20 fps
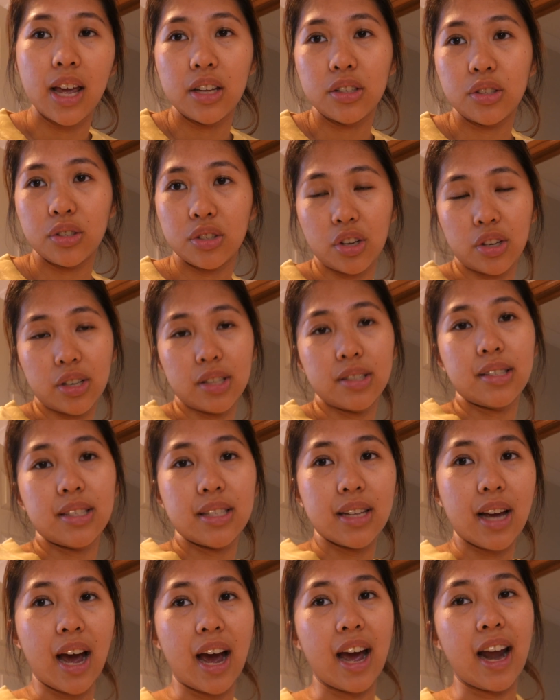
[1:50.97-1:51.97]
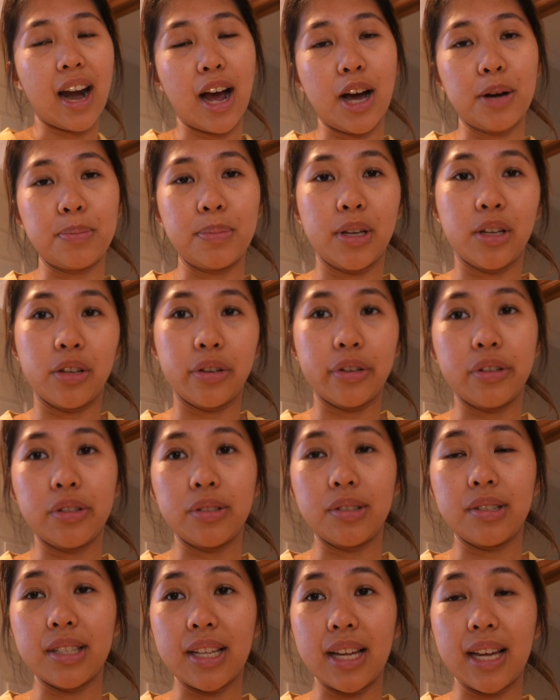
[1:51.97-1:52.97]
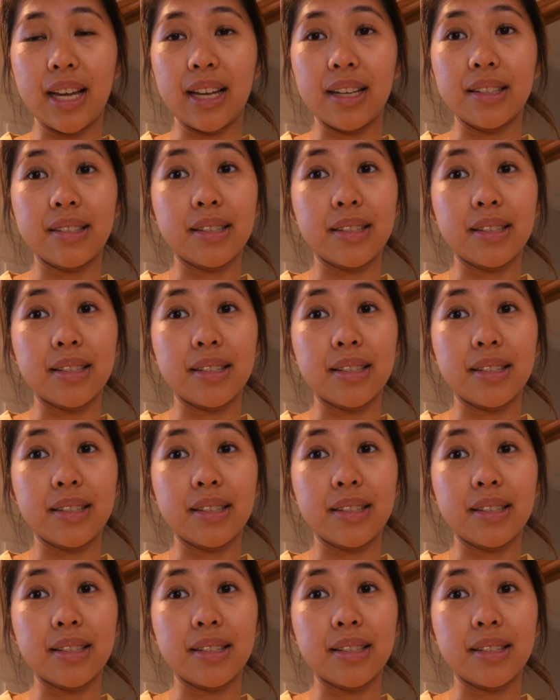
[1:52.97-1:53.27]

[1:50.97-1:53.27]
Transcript: So to start, I'll be using